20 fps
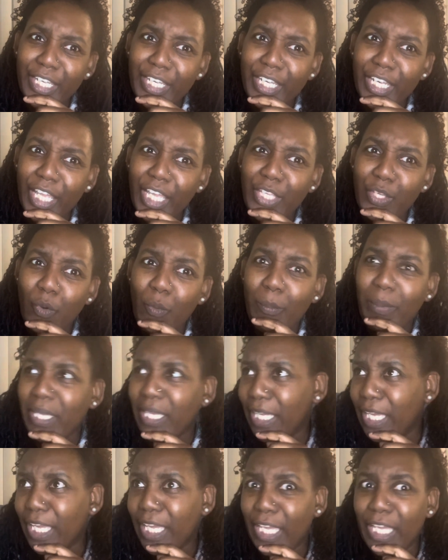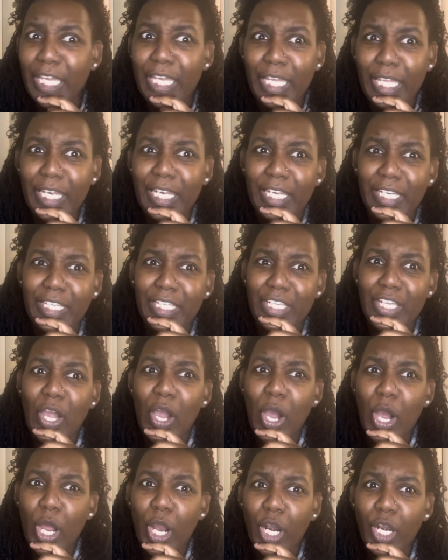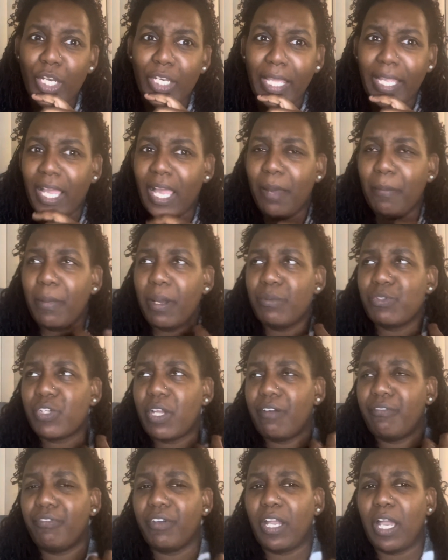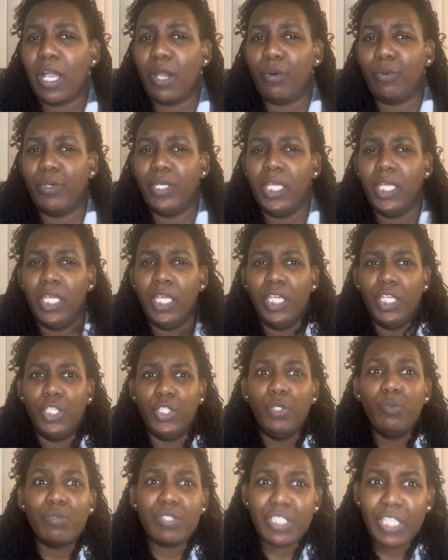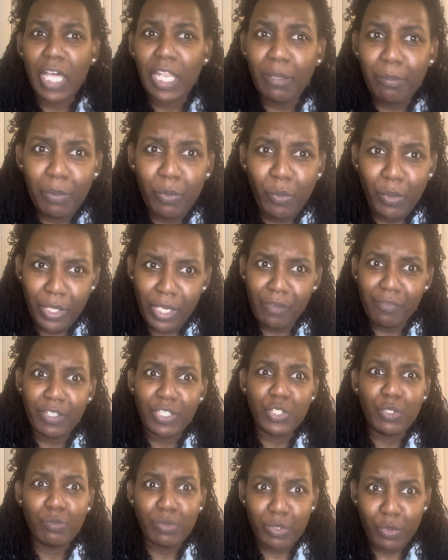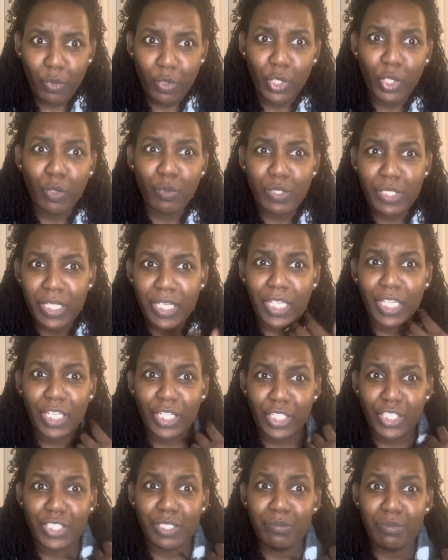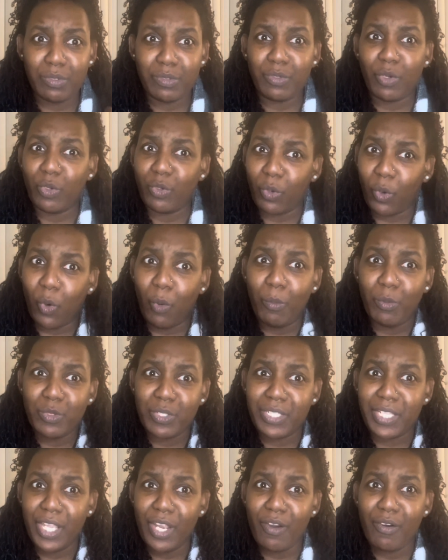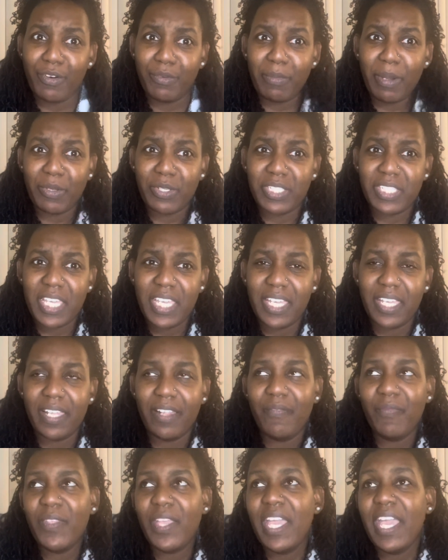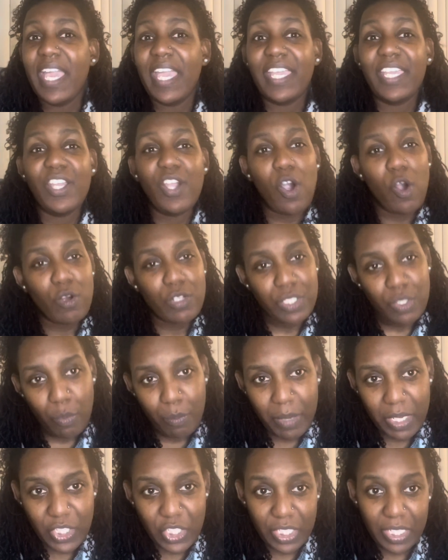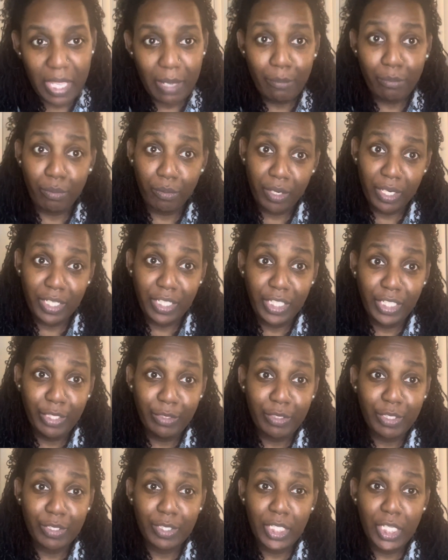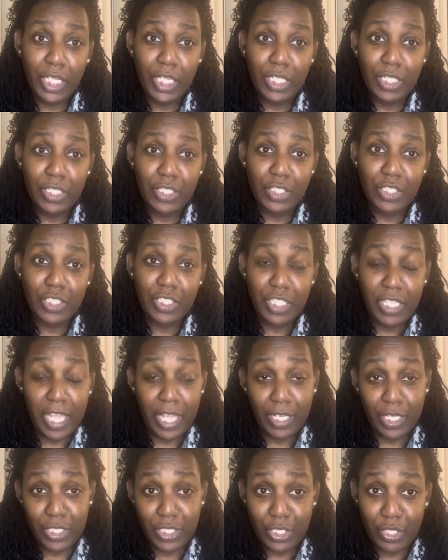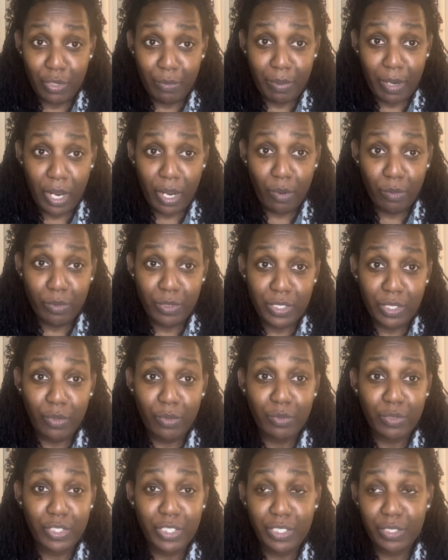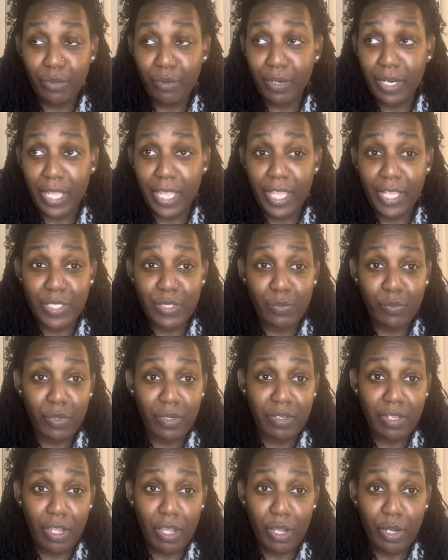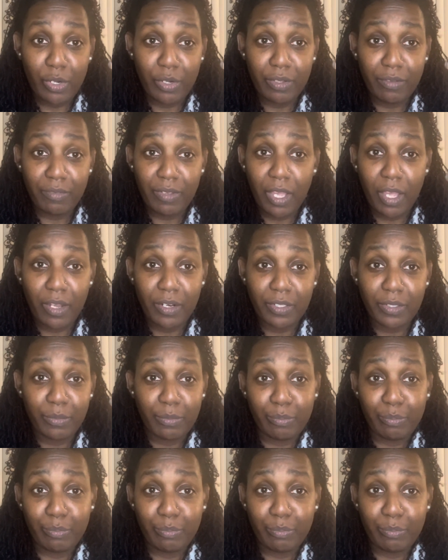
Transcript: In your big head DR. Like, I'm trying to figure out, you was gullible enough that you was going to go to the end, and she was almost there and about to take it. And he also mentioned that Britney, she got the seer power, so she's going to ask one of y'all if y'all the